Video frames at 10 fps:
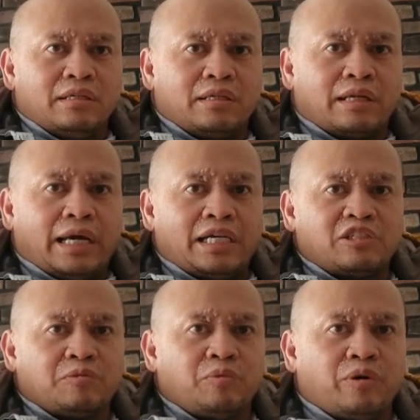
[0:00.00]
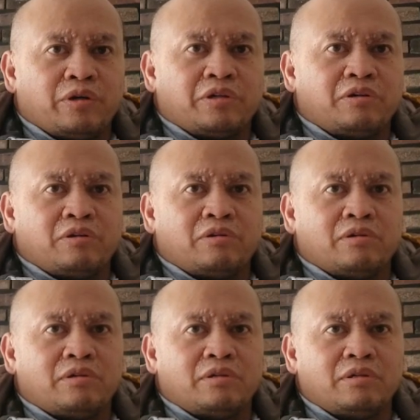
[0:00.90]
glass of water
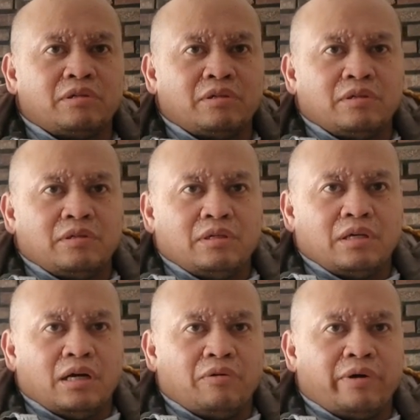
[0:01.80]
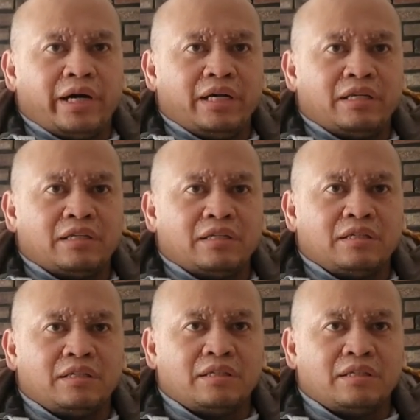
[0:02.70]
or a